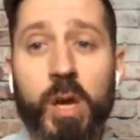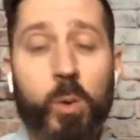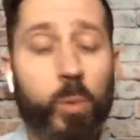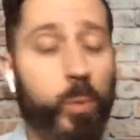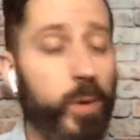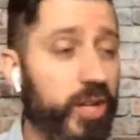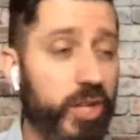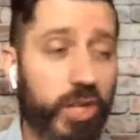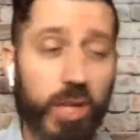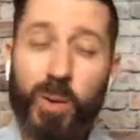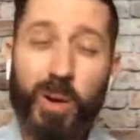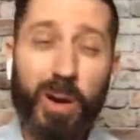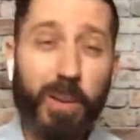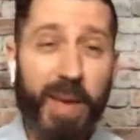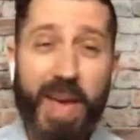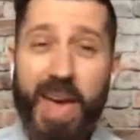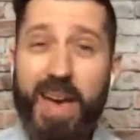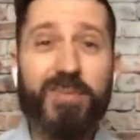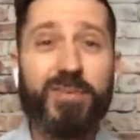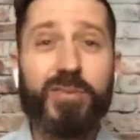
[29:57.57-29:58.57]
We show up
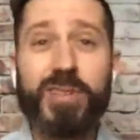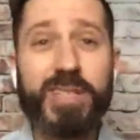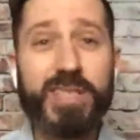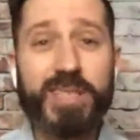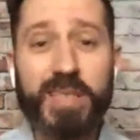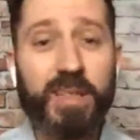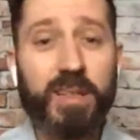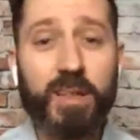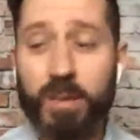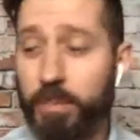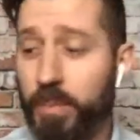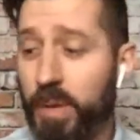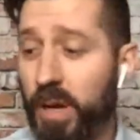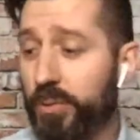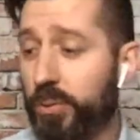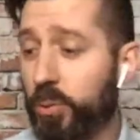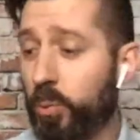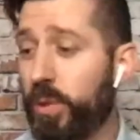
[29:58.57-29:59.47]
every single month.